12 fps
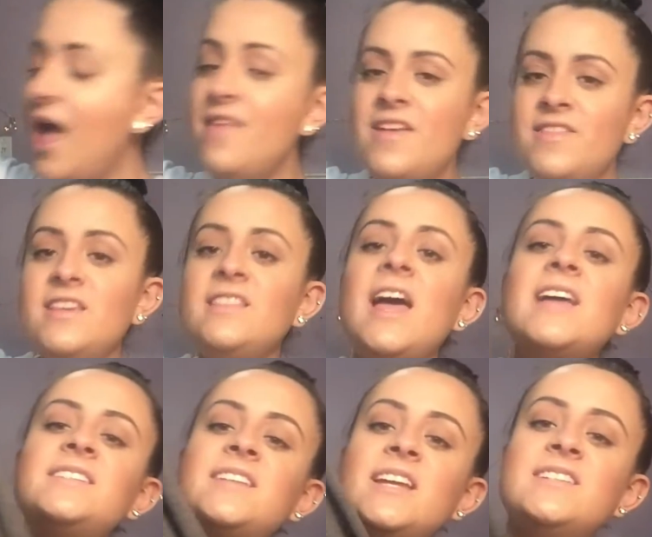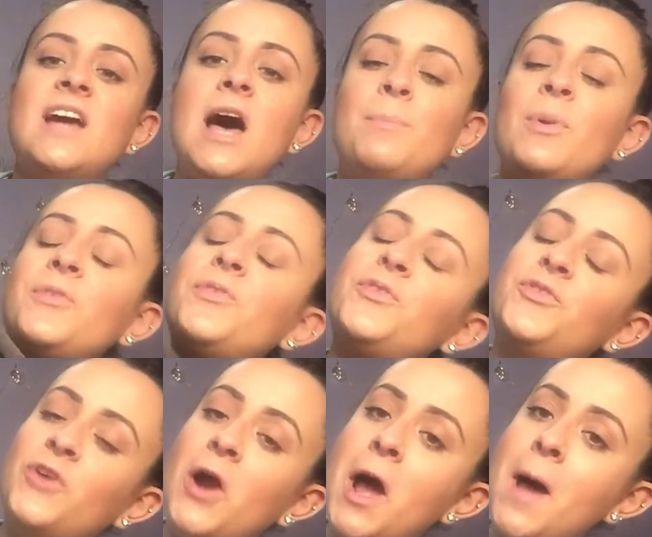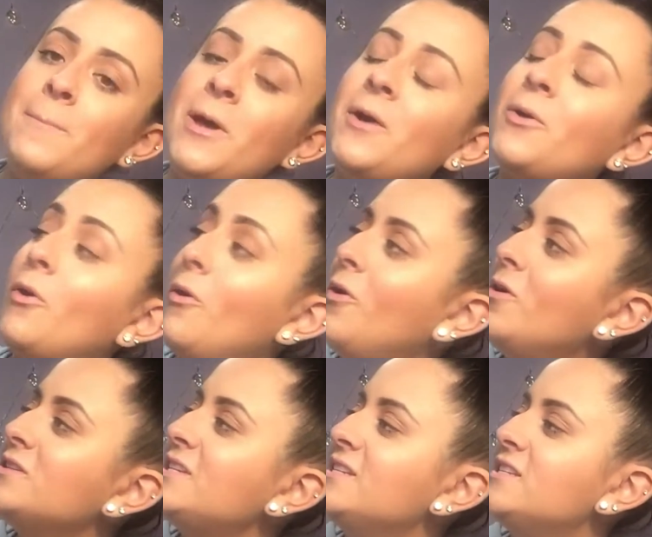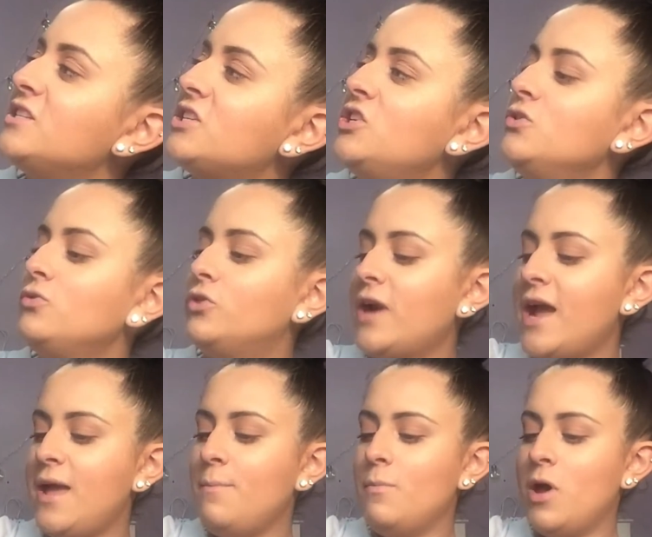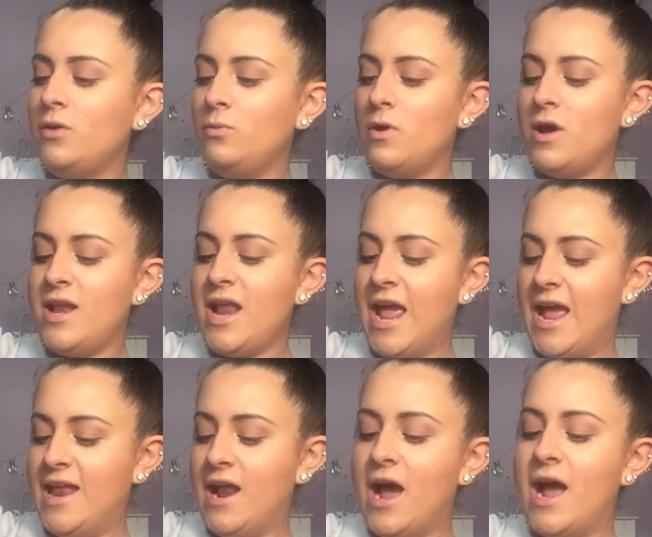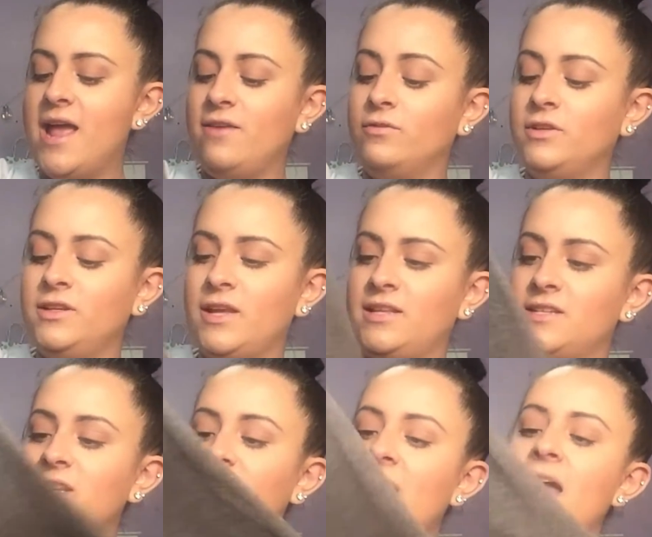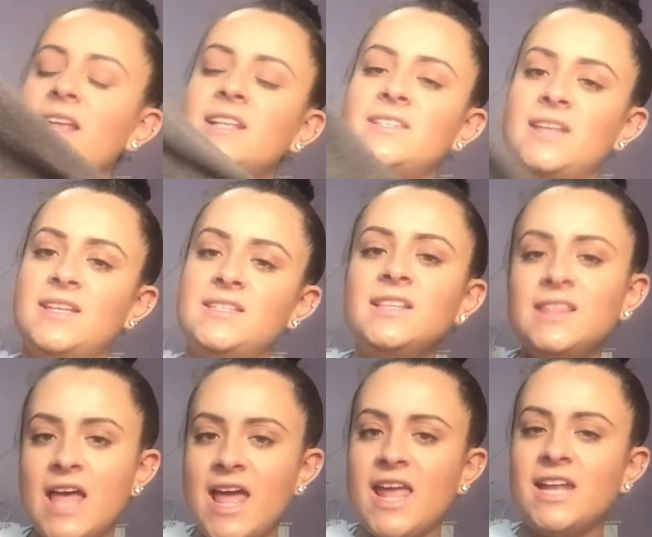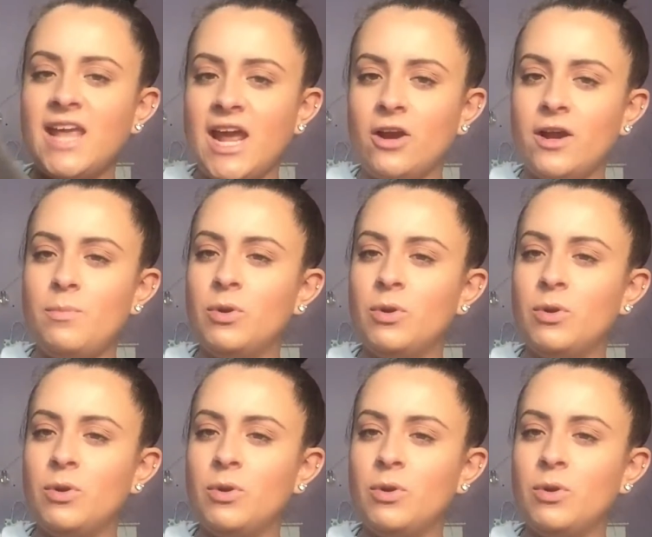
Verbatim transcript: And then the last tank top from Kohl's is this cute gray mud one, and I really like this. Again, it's nice and light and airy,